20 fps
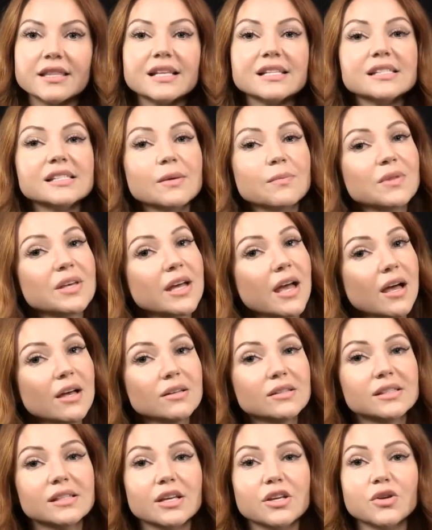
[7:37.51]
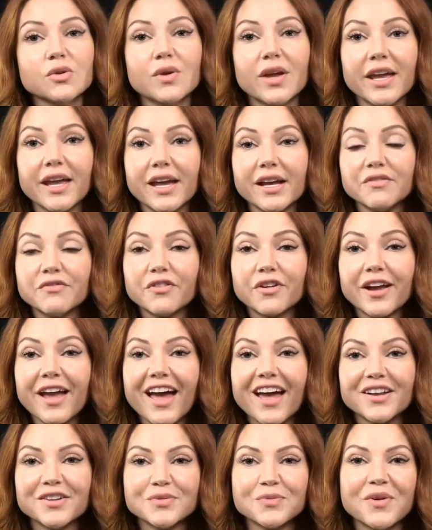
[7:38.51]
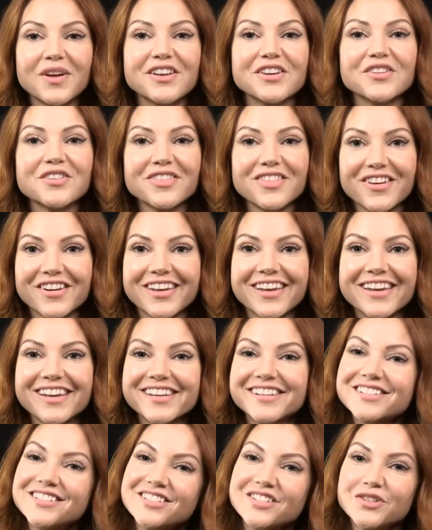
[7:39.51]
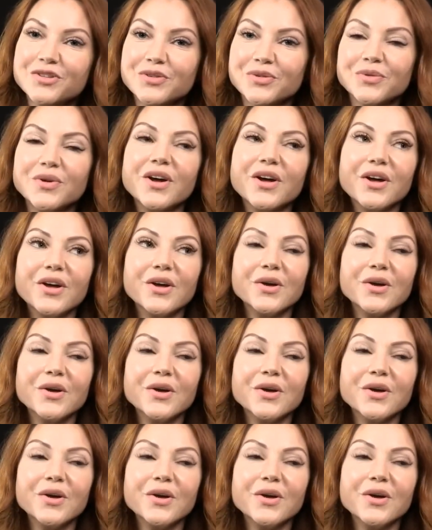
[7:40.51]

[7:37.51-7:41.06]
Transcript: and that's something else that you can't forget when you're looking into